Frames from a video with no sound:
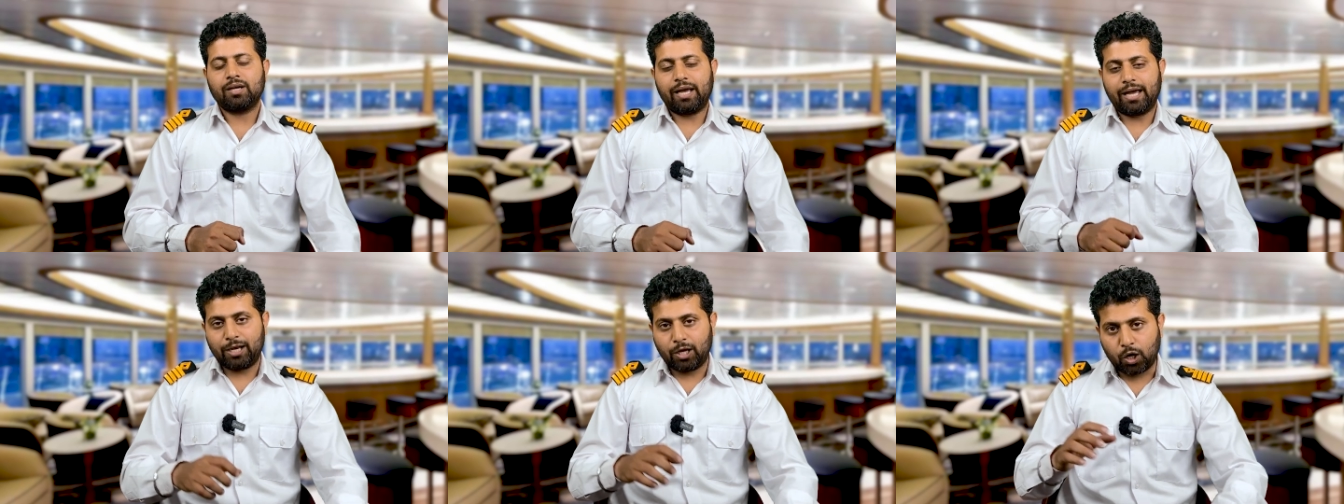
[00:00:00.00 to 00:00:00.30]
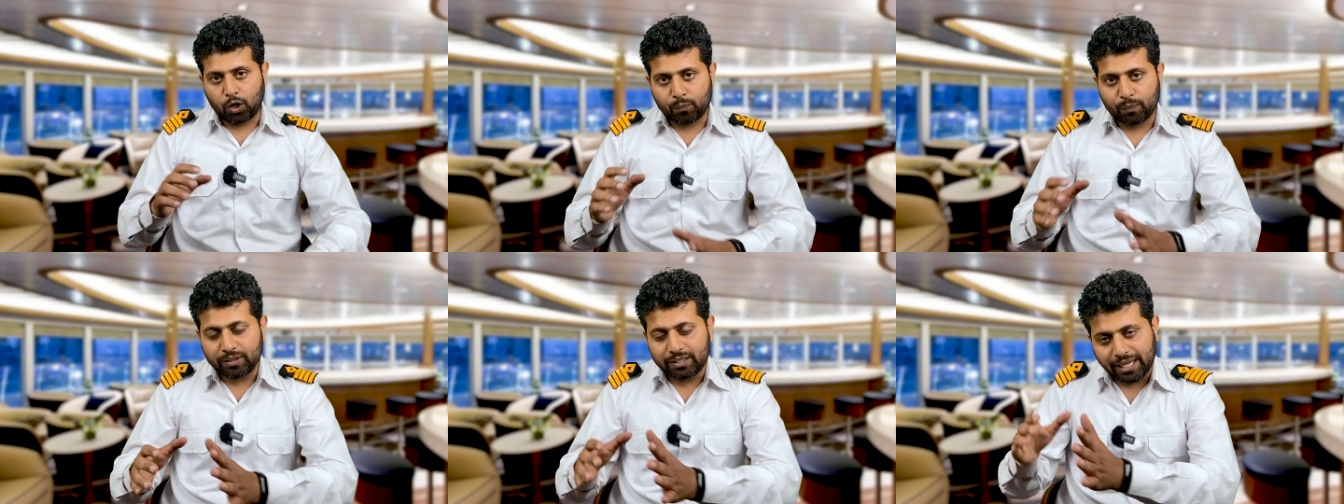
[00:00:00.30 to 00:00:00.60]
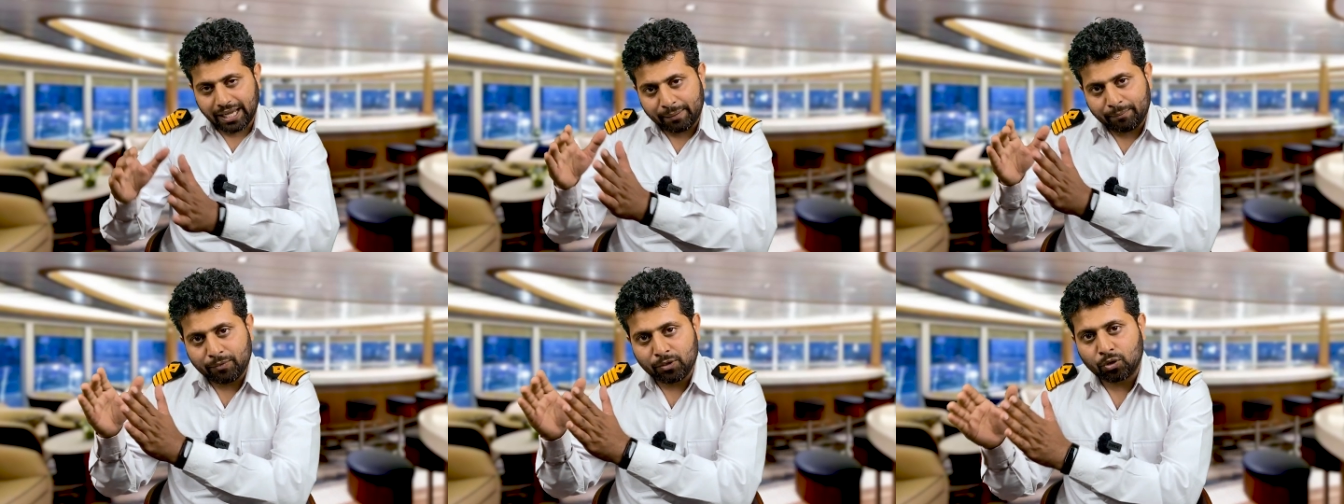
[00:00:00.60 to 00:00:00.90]
along with
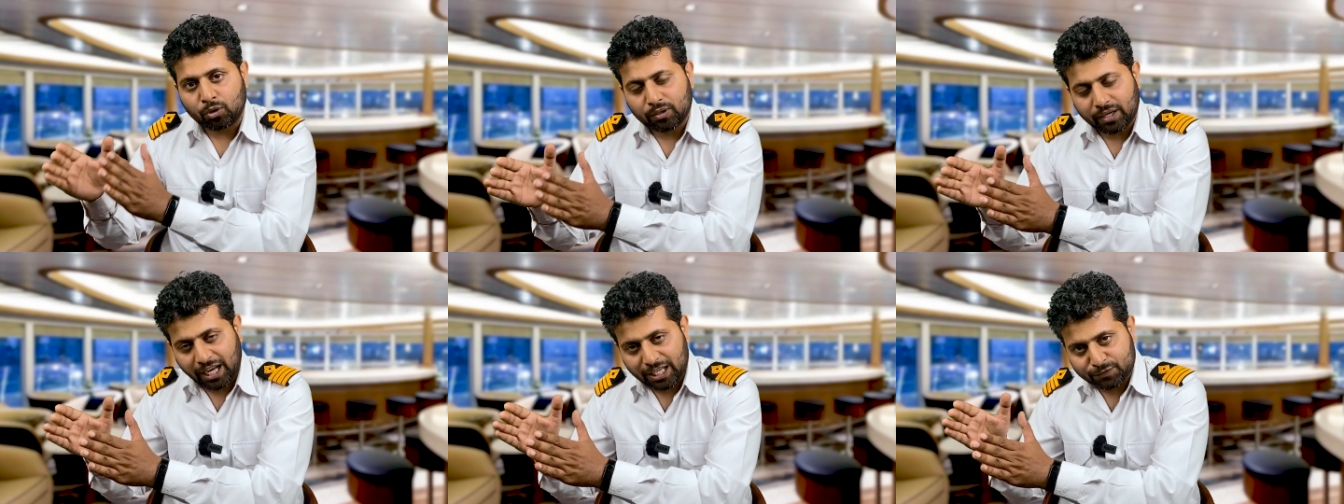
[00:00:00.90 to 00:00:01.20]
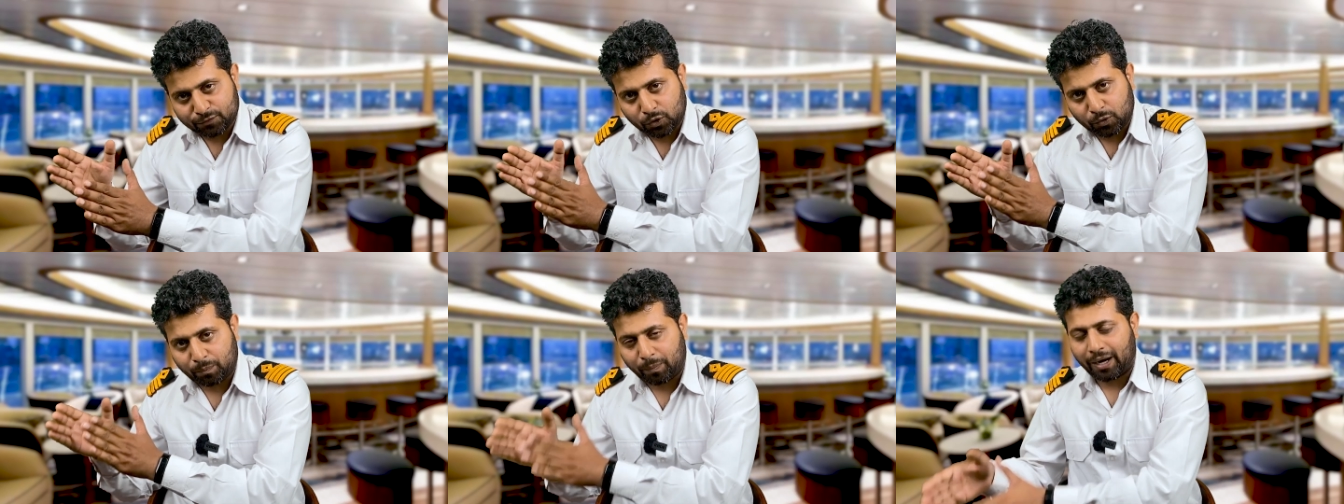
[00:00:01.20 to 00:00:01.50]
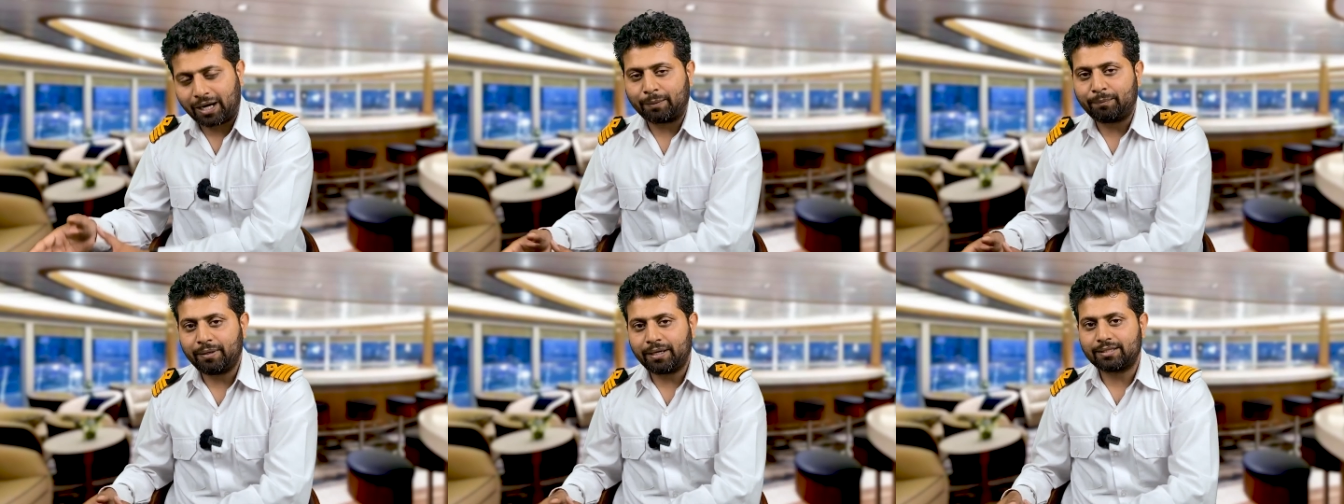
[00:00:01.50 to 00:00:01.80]
MEO class 4
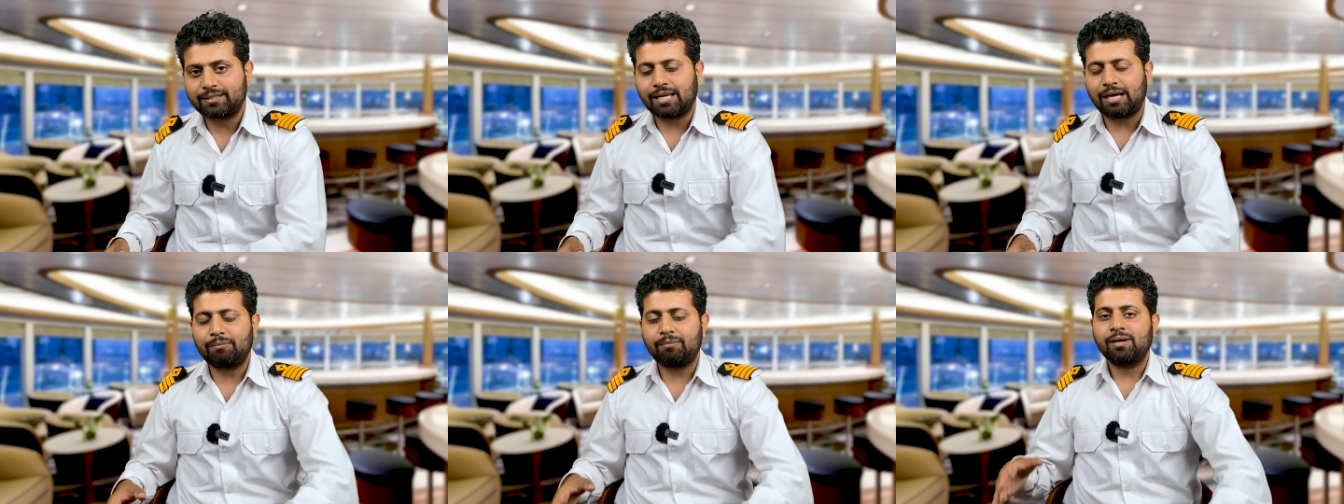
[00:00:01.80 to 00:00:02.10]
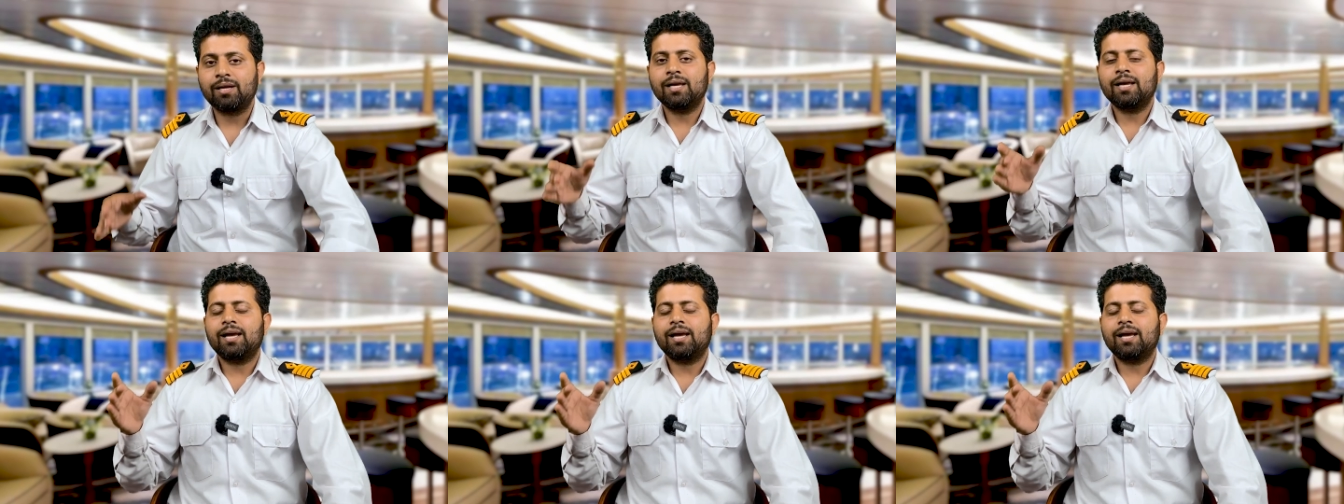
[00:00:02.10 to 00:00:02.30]
part B exam